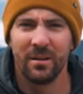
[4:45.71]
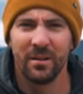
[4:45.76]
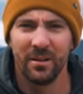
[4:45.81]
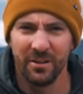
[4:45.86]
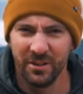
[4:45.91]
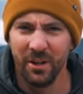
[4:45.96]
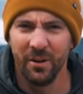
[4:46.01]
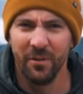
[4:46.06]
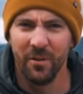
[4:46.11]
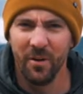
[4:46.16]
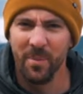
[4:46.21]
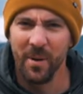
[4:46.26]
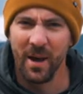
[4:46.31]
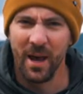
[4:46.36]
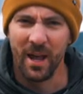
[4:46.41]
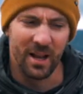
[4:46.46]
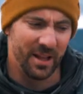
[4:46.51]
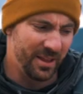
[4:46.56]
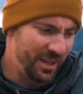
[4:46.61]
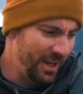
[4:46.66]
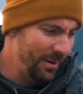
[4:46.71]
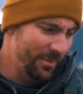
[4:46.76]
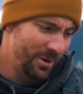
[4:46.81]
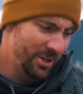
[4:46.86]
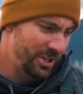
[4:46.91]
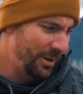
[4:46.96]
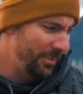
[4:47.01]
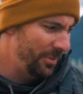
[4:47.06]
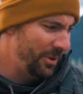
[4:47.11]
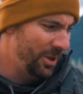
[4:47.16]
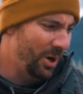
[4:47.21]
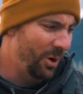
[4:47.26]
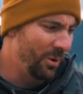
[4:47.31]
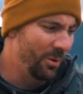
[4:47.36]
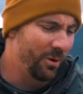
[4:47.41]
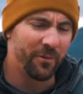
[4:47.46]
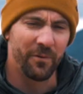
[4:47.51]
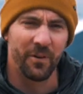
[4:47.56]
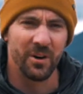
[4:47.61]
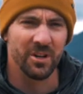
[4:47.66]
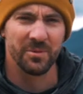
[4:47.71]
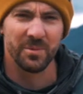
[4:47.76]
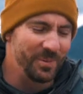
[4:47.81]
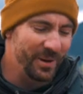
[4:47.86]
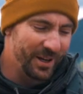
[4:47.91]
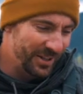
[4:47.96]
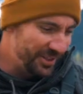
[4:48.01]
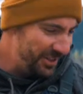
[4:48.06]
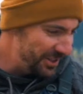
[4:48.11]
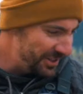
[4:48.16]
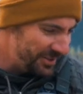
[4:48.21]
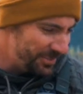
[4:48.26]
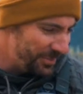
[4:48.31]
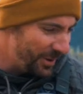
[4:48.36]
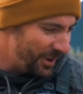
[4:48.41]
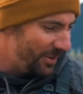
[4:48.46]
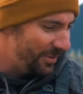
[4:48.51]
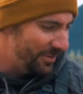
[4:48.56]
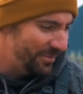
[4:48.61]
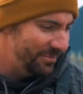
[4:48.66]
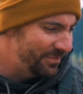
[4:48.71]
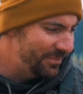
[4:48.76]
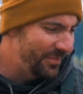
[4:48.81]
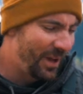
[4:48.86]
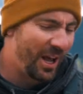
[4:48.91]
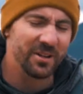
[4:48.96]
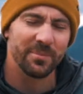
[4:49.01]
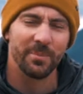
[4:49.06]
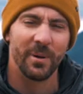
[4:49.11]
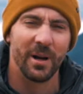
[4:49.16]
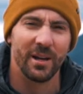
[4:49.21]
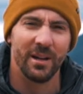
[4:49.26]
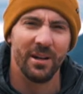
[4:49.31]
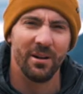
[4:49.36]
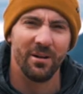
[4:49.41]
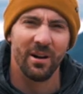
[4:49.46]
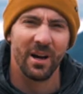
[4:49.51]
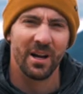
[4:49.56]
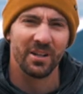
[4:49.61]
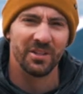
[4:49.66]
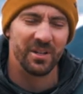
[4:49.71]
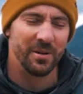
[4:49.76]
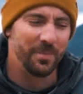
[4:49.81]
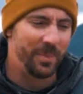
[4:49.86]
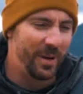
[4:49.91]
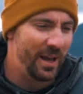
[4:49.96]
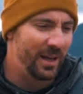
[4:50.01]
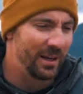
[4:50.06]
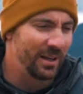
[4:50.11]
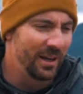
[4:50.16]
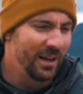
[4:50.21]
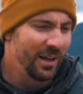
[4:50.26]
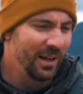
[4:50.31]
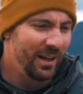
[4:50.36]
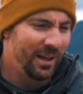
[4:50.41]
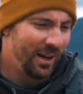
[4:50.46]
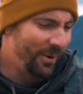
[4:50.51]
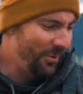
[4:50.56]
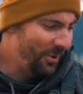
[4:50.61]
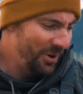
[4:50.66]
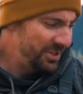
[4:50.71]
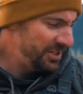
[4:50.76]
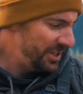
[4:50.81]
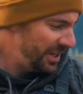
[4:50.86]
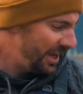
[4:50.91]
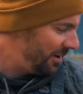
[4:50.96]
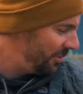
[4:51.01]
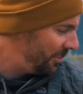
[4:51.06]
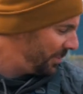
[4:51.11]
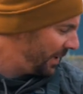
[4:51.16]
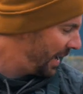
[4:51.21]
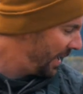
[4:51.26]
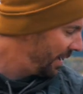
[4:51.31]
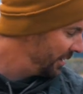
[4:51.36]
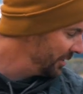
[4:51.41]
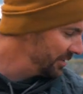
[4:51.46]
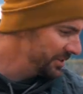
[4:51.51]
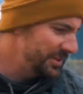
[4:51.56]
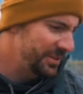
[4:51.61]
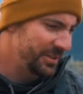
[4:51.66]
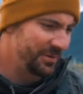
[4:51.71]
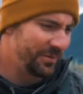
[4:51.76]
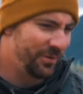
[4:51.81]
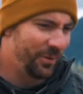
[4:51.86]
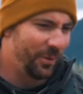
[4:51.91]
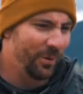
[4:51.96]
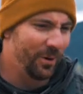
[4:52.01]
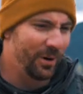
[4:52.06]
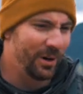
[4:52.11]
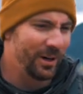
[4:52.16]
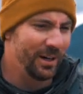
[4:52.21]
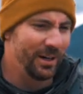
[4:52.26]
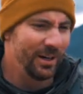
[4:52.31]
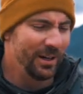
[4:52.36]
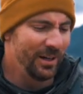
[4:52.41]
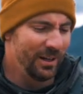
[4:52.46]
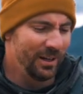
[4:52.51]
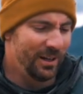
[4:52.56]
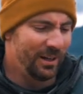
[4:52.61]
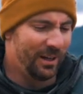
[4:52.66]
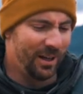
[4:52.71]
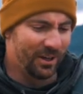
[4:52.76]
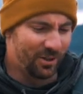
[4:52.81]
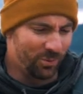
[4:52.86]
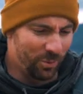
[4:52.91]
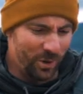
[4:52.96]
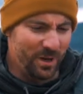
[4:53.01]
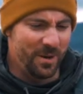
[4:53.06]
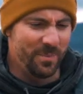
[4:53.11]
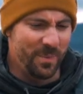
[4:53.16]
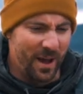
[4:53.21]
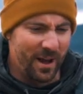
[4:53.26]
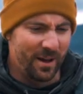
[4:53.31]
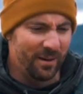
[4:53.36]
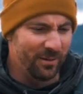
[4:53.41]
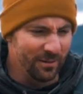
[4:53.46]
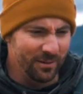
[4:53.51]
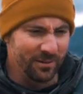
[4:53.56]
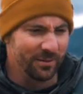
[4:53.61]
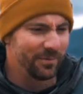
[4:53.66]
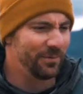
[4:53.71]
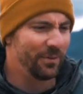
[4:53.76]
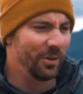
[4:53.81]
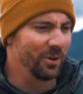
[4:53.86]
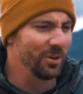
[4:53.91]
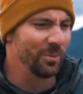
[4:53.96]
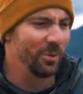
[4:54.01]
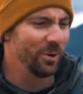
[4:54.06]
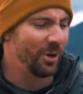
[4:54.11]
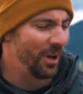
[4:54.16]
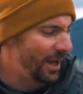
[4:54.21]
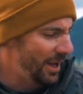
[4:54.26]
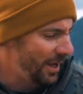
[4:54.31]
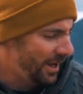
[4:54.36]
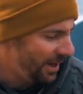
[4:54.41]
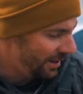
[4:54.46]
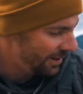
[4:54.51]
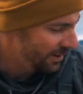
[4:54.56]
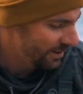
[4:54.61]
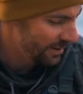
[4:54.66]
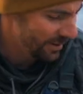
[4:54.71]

Let's go for a paddle. I think I'm gonna jump in the Oru first because this boat has my curiosity pegged. I wanna see how it paddles for a 20-pound foldable kayak.